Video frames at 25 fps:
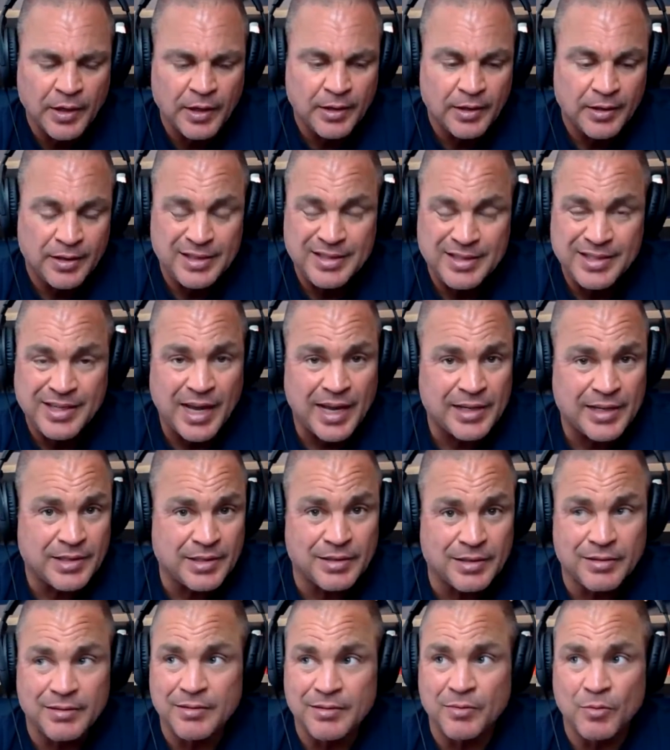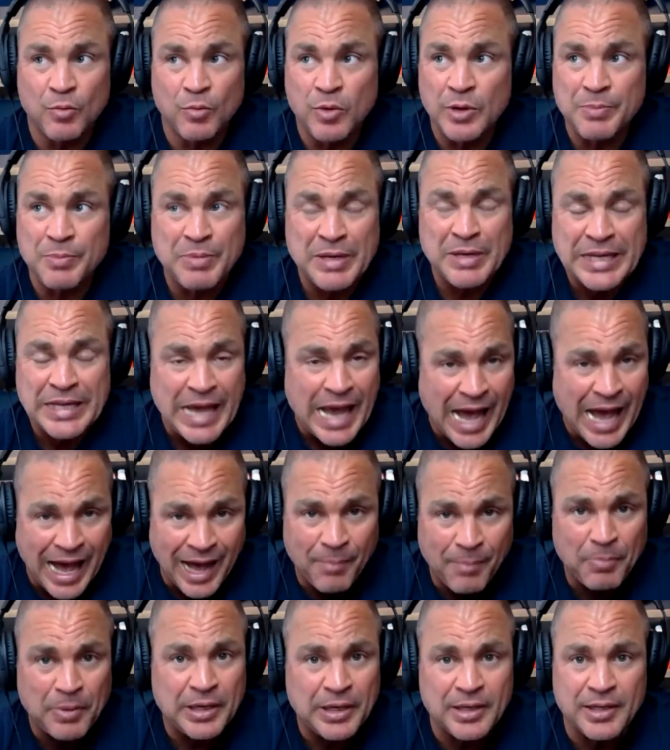These guys would be
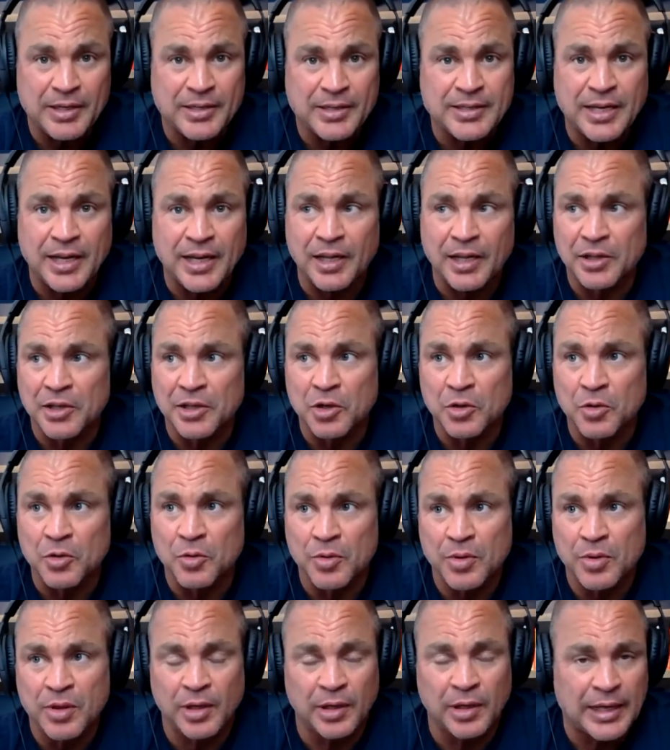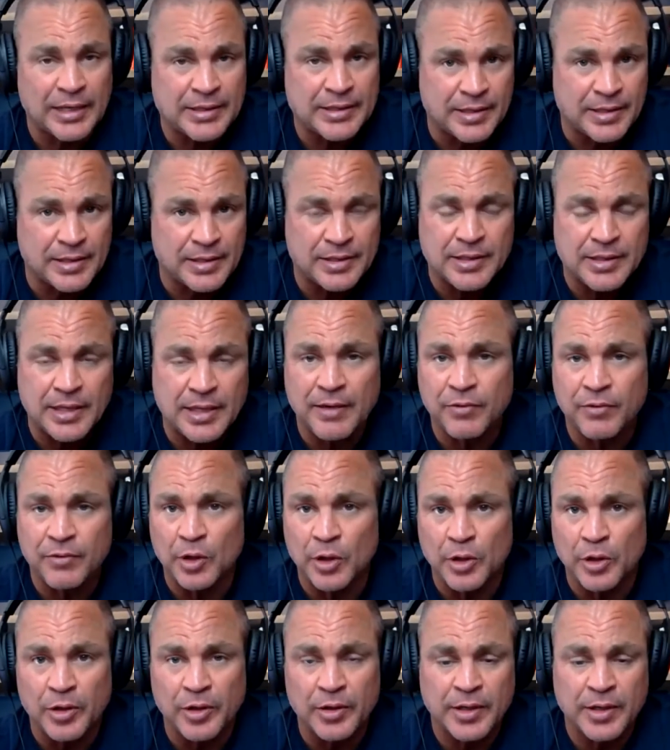happy to tell you the lessons they've
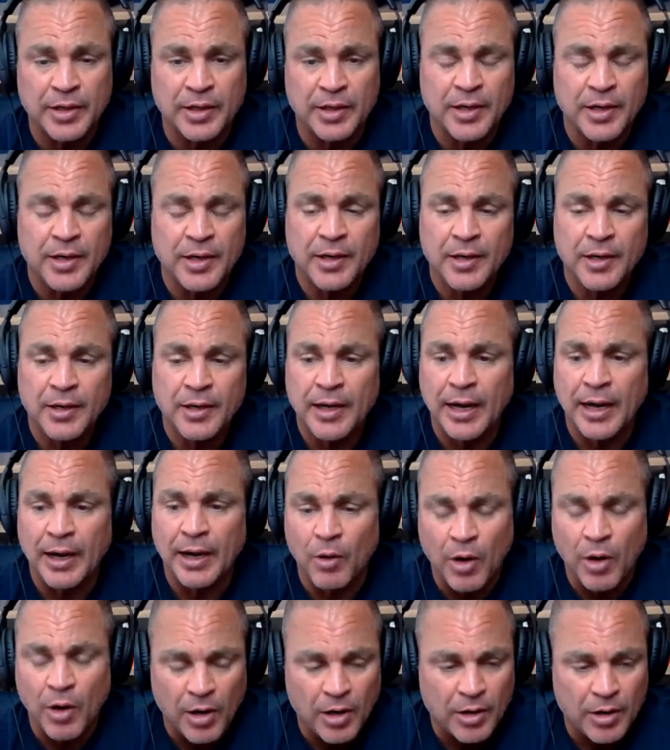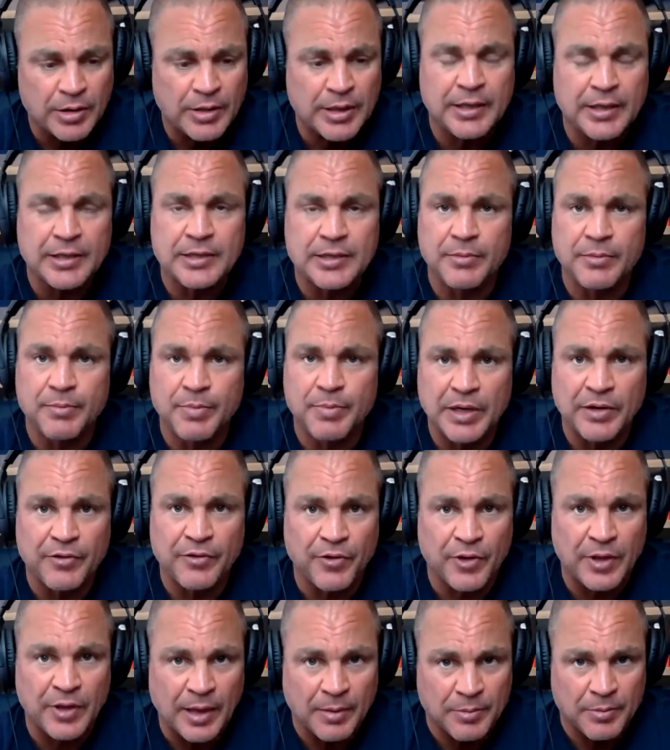learned and how hard things have been for
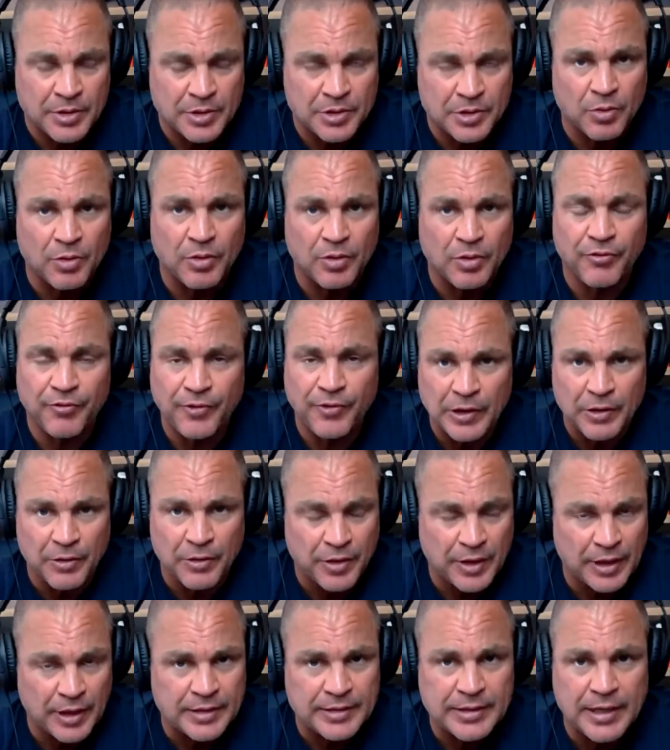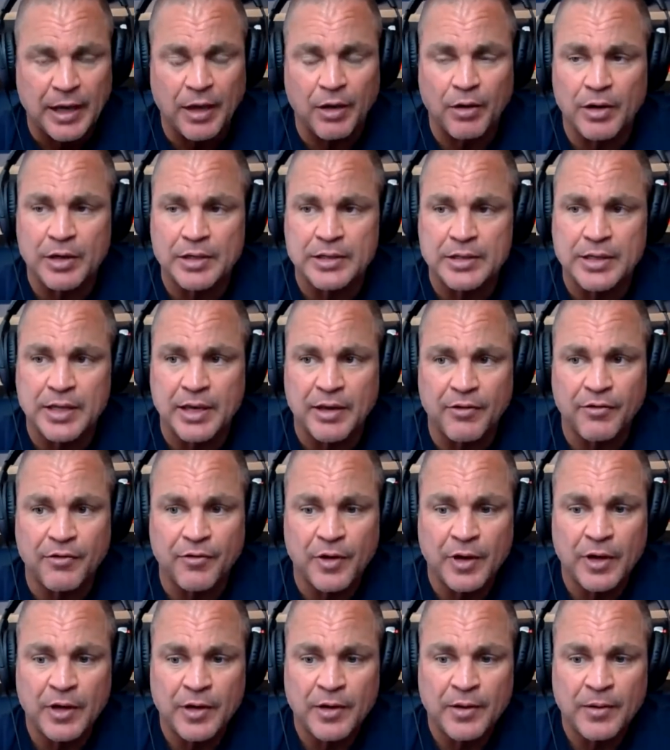them to sort of figure things out as they've
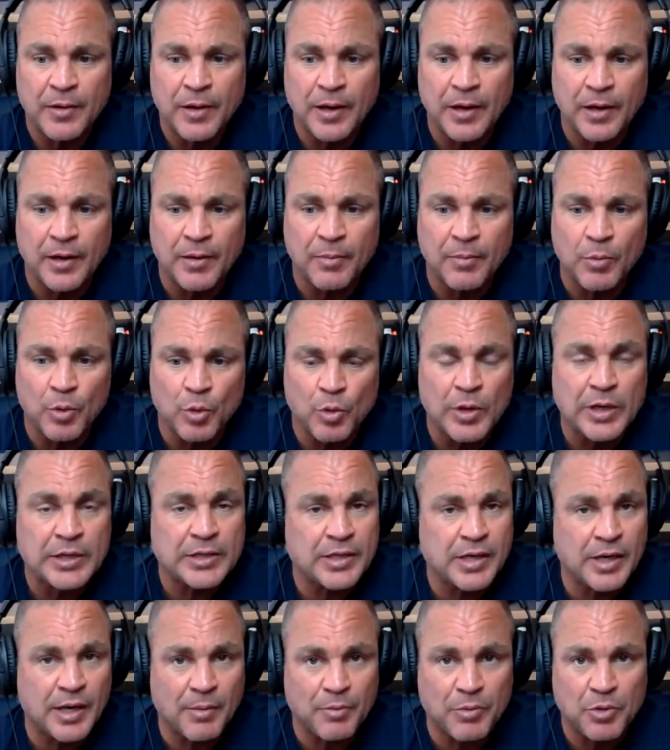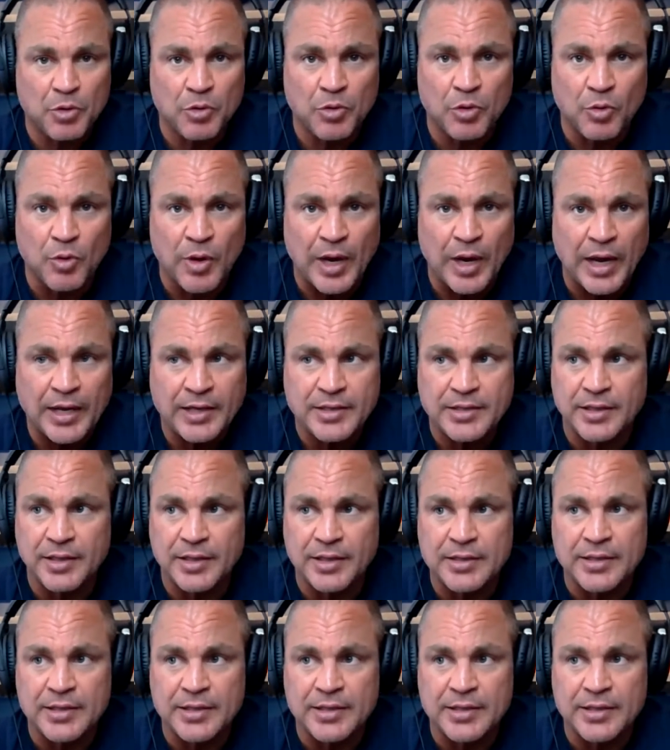risen up through the ranks in this